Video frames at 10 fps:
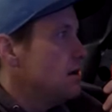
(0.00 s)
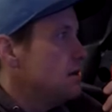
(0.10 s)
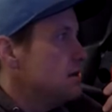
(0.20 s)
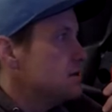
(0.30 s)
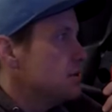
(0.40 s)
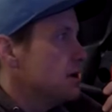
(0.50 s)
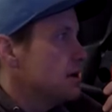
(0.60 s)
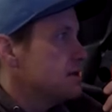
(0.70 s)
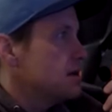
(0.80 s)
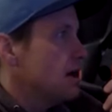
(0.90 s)
This one,
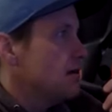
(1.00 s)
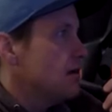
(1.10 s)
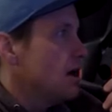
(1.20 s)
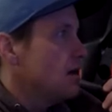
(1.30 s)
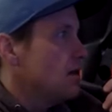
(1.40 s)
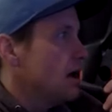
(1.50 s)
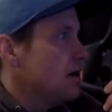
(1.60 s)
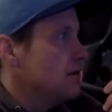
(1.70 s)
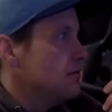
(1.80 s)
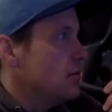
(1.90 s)
it's kind of hollowed
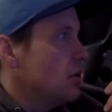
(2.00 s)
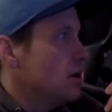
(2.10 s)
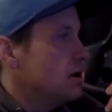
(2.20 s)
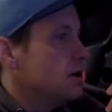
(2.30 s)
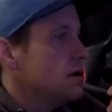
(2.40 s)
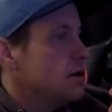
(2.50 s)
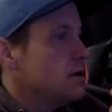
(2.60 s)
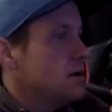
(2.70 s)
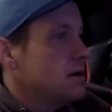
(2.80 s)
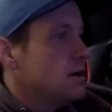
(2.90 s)
out even more.
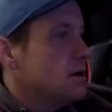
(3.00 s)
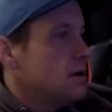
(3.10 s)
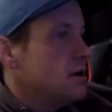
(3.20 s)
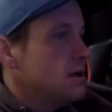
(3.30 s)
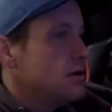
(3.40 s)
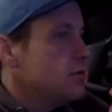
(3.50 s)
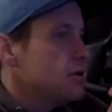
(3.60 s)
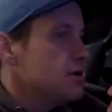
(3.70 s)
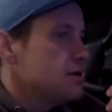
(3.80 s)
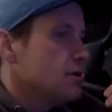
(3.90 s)
Here it appears the